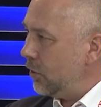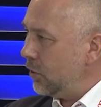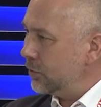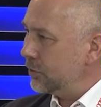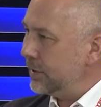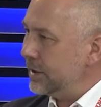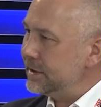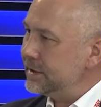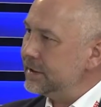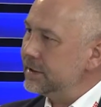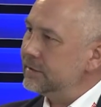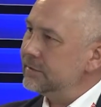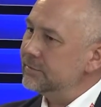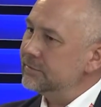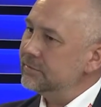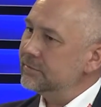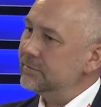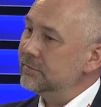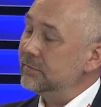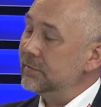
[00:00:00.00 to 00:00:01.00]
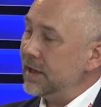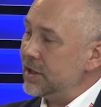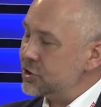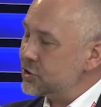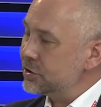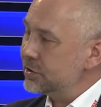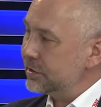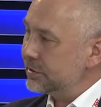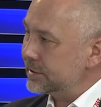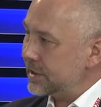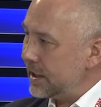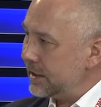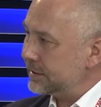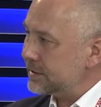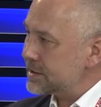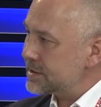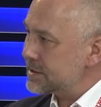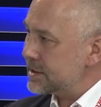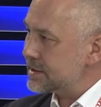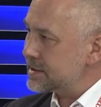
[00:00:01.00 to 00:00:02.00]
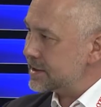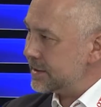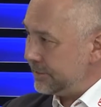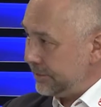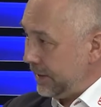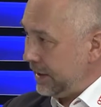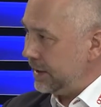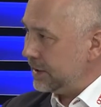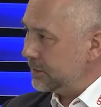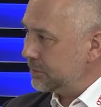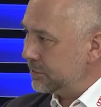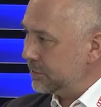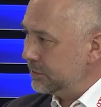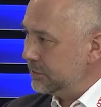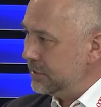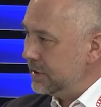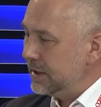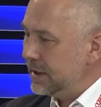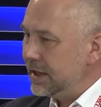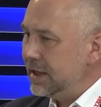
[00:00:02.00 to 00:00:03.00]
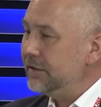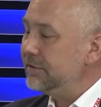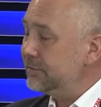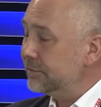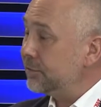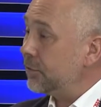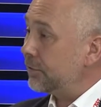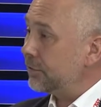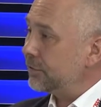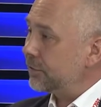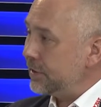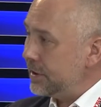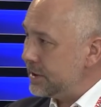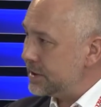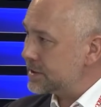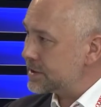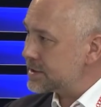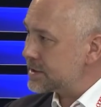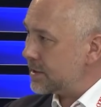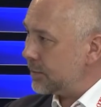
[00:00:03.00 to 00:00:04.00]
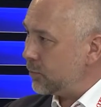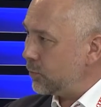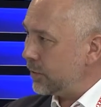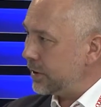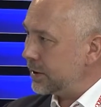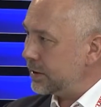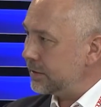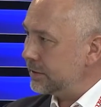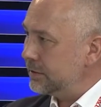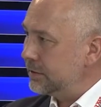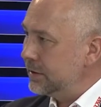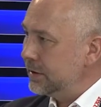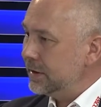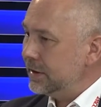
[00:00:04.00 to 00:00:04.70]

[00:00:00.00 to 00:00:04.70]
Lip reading: already national data sets available, even for free somewhere,